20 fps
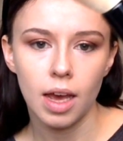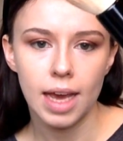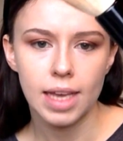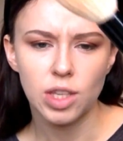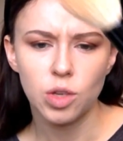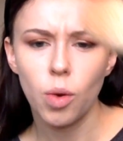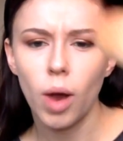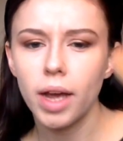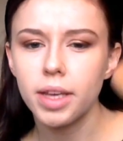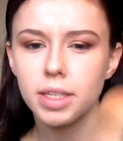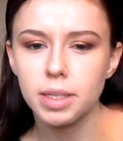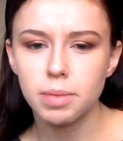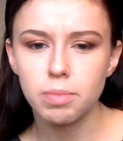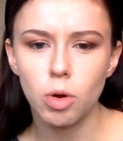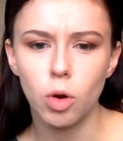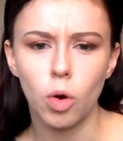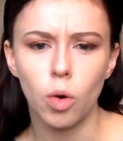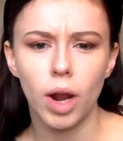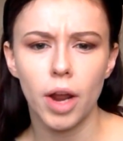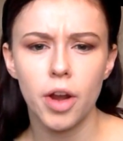It's quite
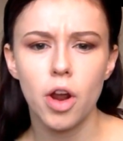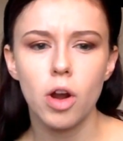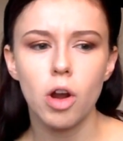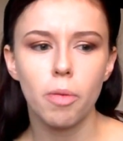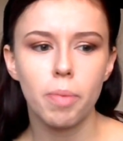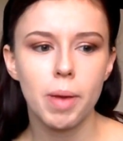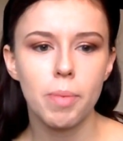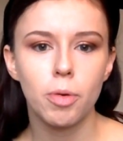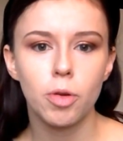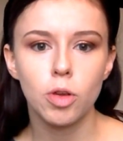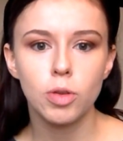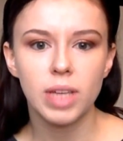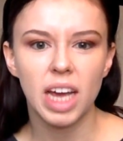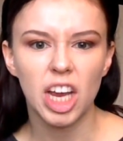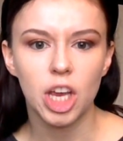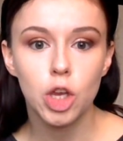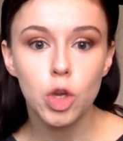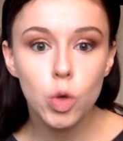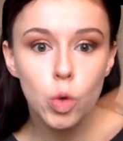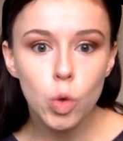small. I know a lot of people use
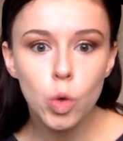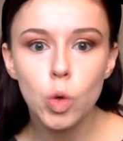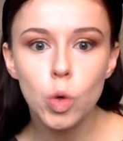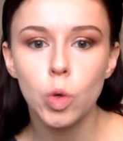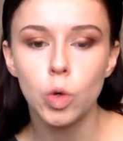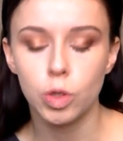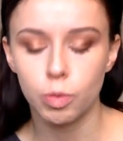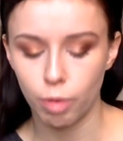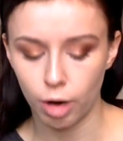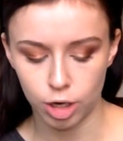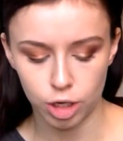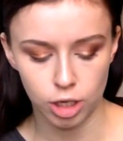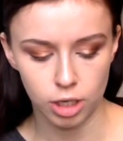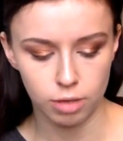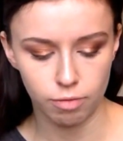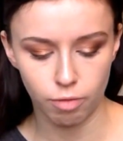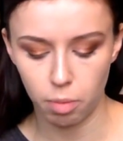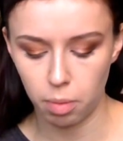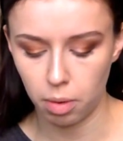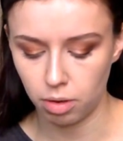like huge
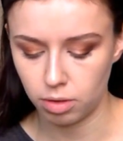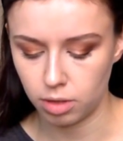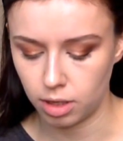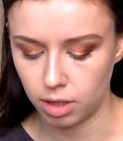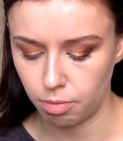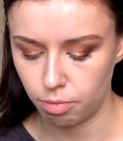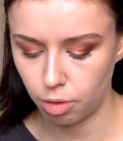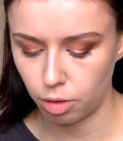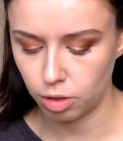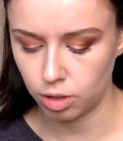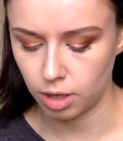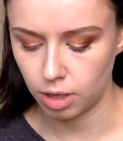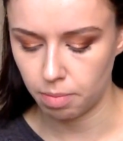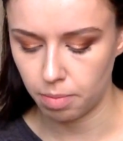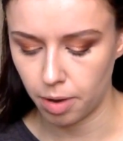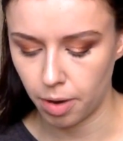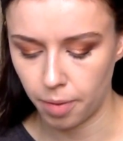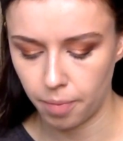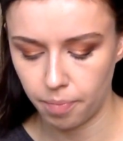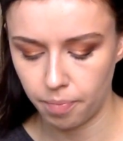brushes for bronzer,
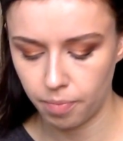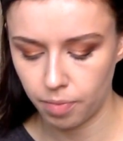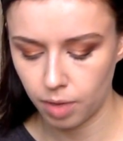but